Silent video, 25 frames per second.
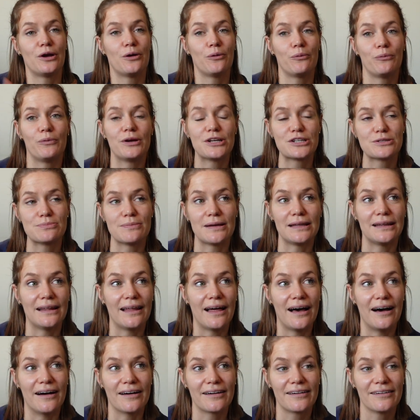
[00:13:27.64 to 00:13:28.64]
wish me
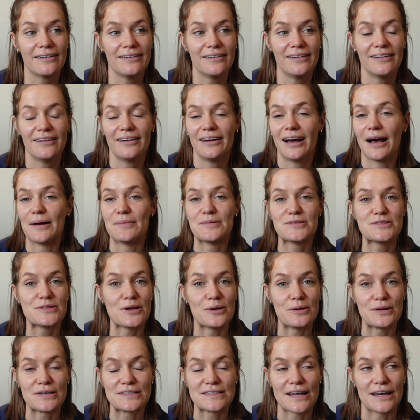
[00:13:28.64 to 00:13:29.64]
luck. I'm
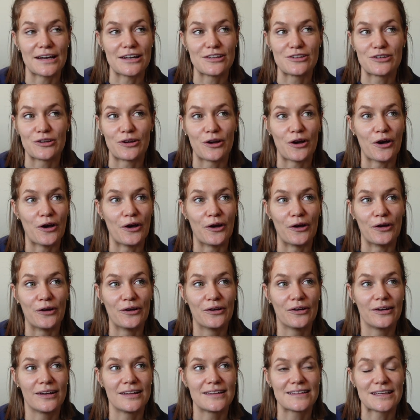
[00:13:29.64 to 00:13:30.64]
so excited to go.
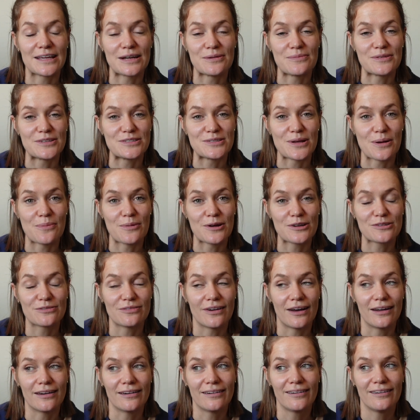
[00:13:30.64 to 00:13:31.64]
It's gonna be so much
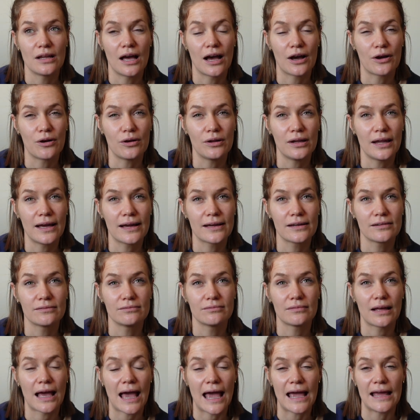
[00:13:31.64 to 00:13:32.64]
fun. I got like
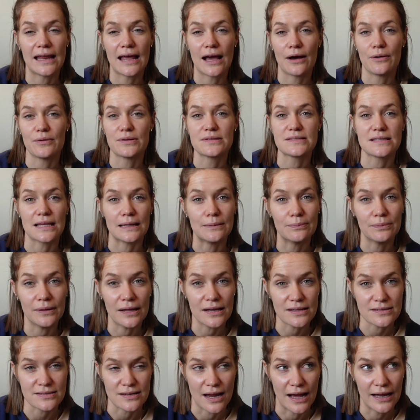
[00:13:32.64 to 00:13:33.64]
8 hours sleep
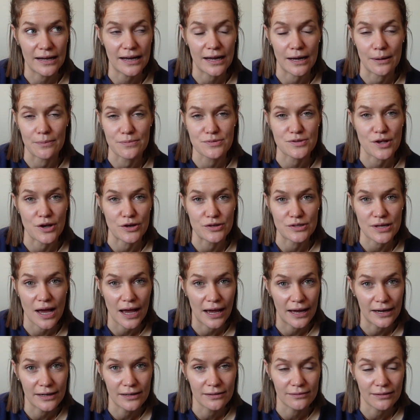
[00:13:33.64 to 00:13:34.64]
last night, and I'm so
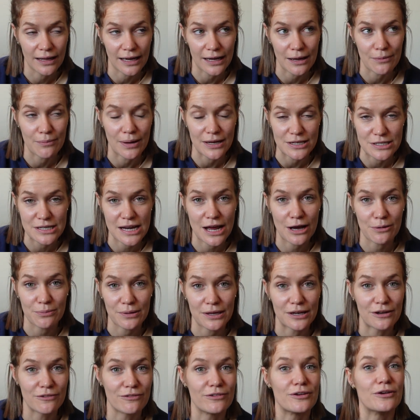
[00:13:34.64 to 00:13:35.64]
tired. Like, imagine how I'm
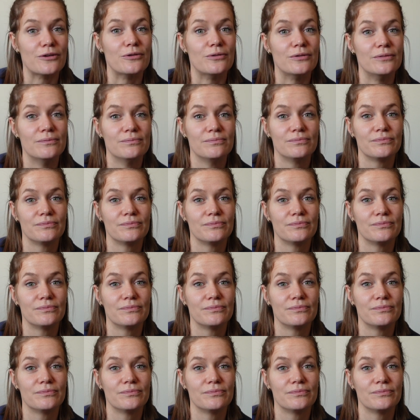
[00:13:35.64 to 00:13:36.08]
gonna feel